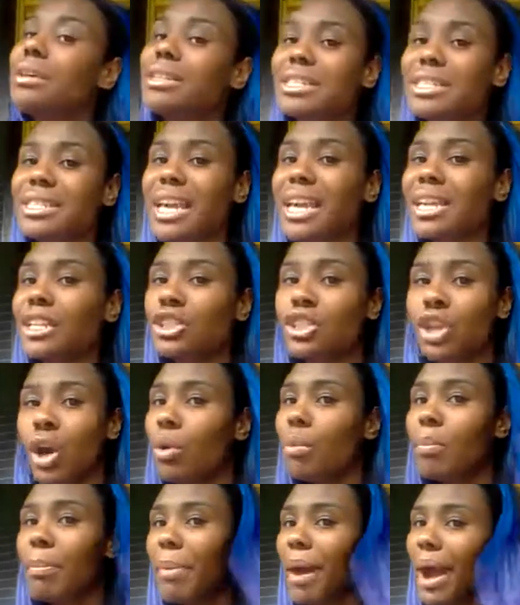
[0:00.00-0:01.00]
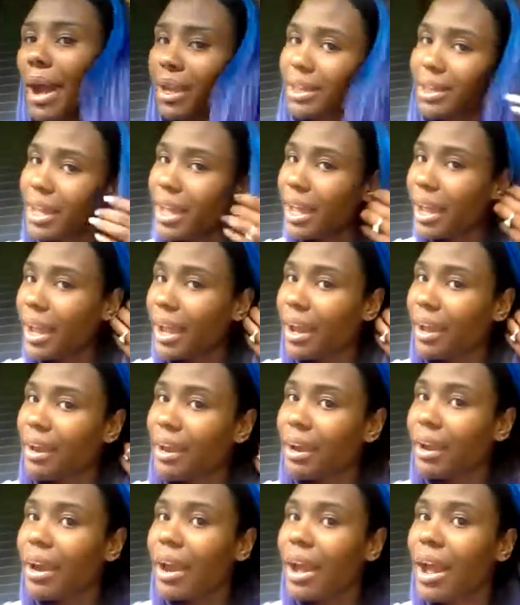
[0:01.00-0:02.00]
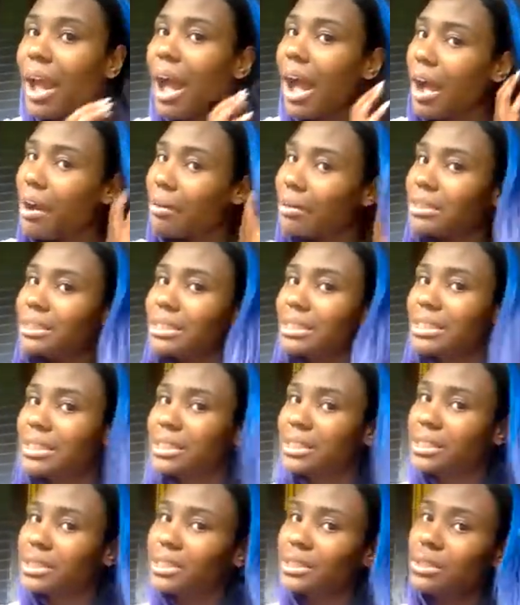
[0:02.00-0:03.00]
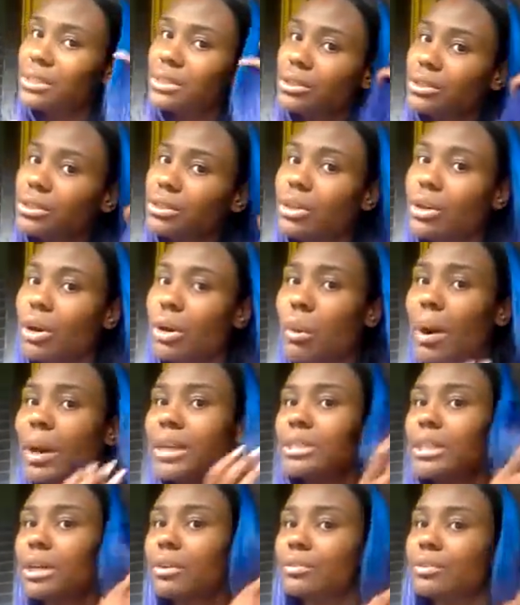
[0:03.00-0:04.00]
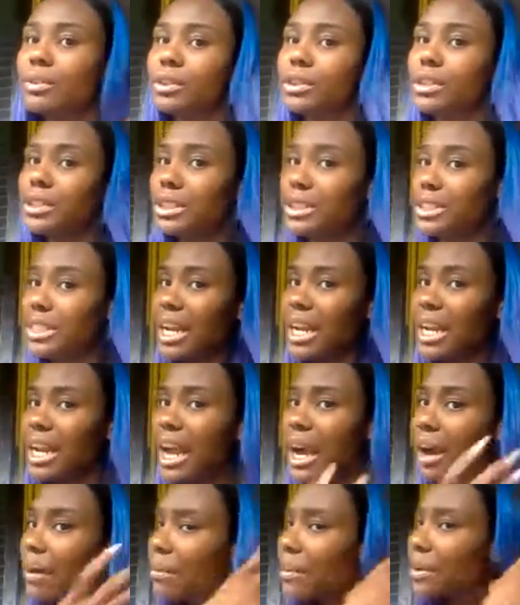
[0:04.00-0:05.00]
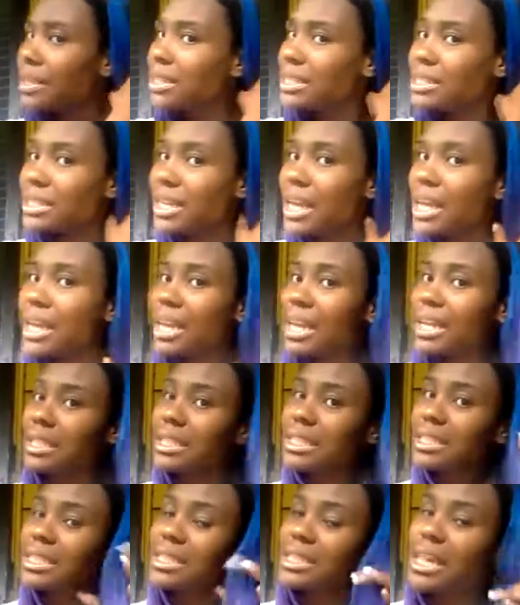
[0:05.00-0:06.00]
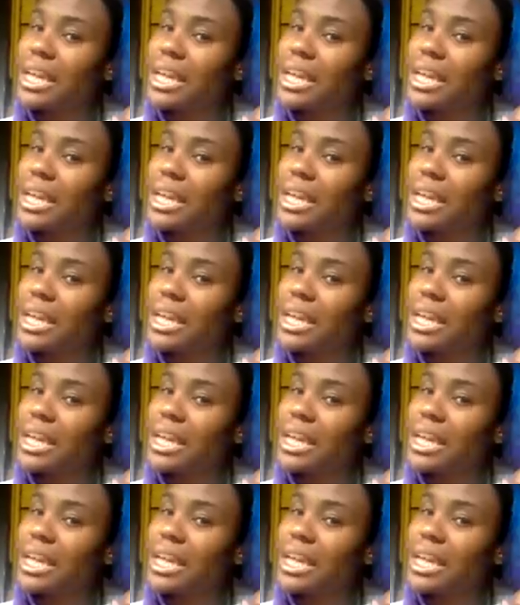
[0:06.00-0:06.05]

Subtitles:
say don't buy the hair. I would just, watch out for the shedding. I wouldn't say like this is